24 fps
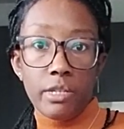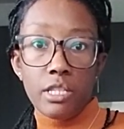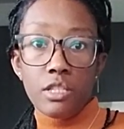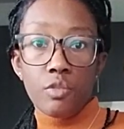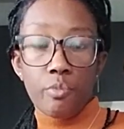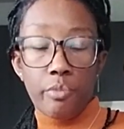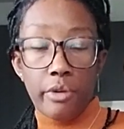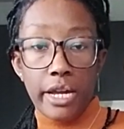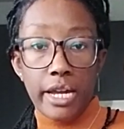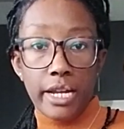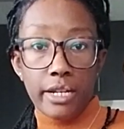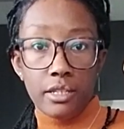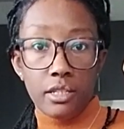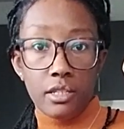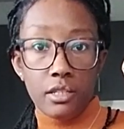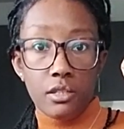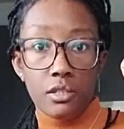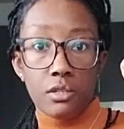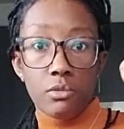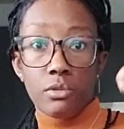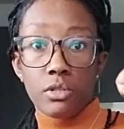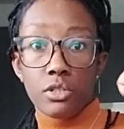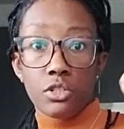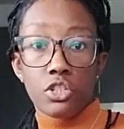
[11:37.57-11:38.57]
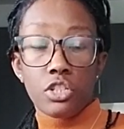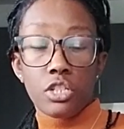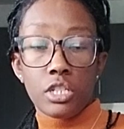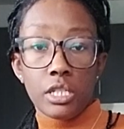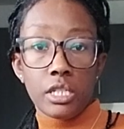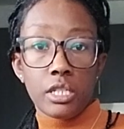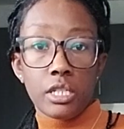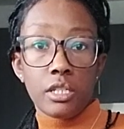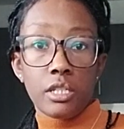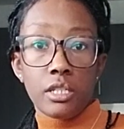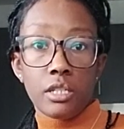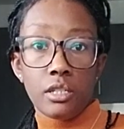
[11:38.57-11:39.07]
practice where she
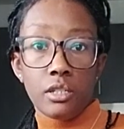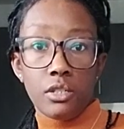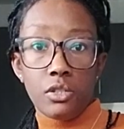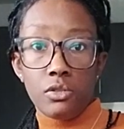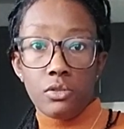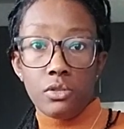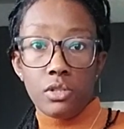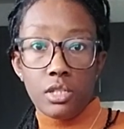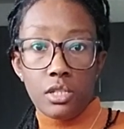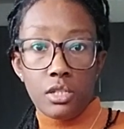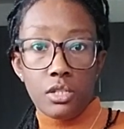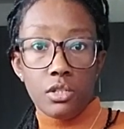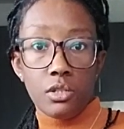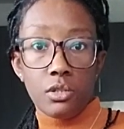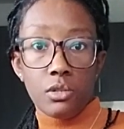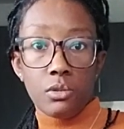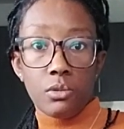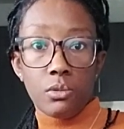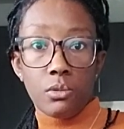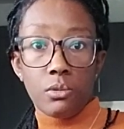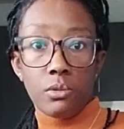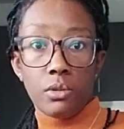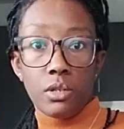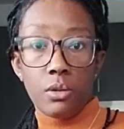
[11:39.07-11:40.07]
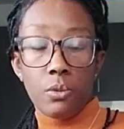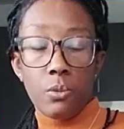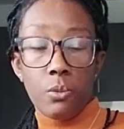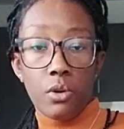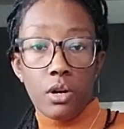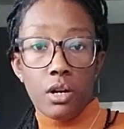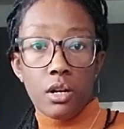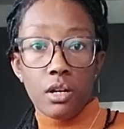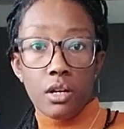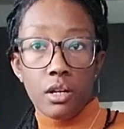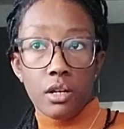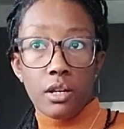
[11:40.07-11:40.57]
used to
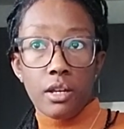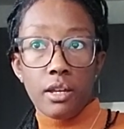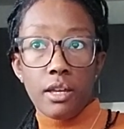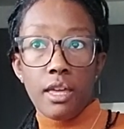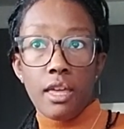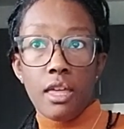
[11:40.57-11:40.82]
work,